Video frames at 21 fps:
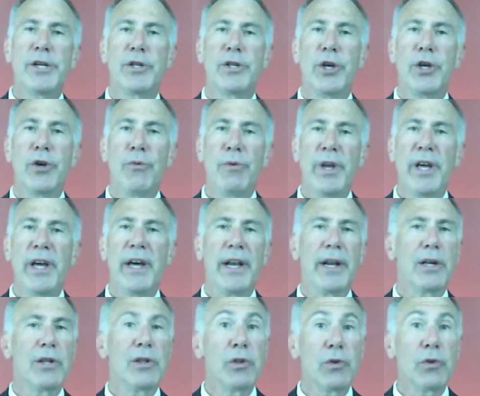is a unique and
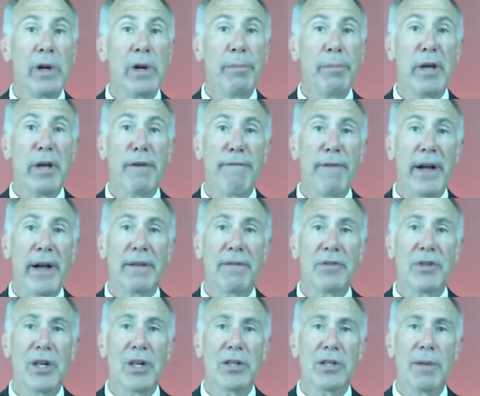extremely effective
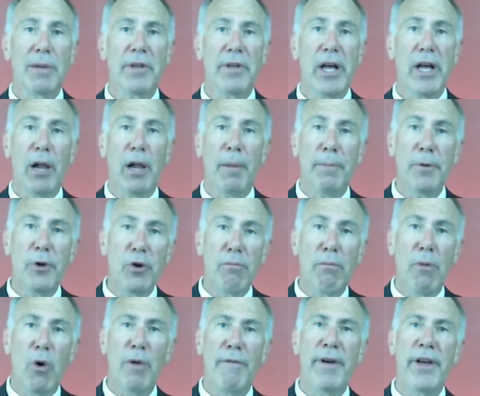system to help you
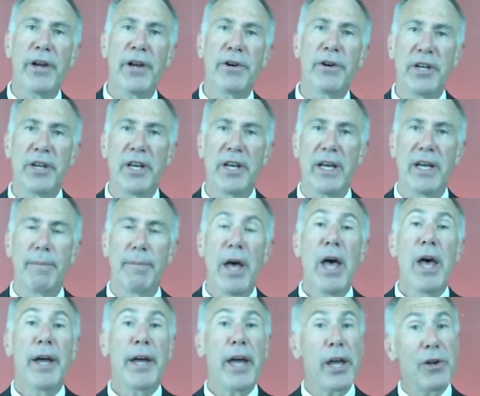motivate your team,
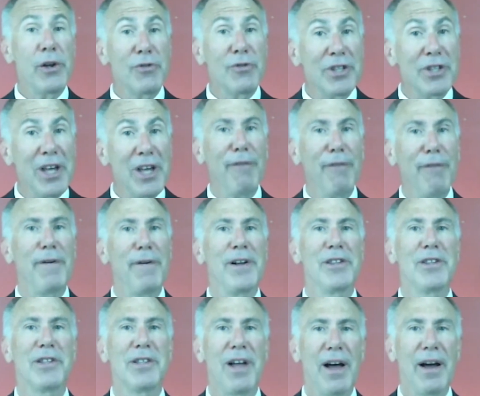get yourself
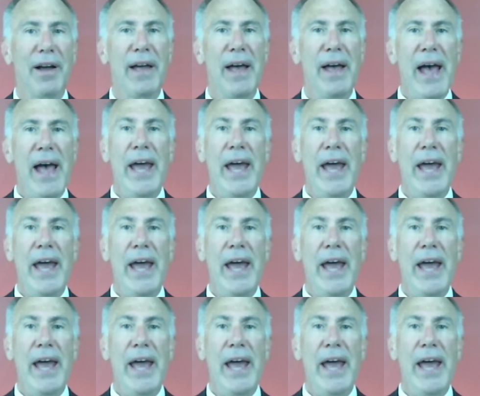unstuck,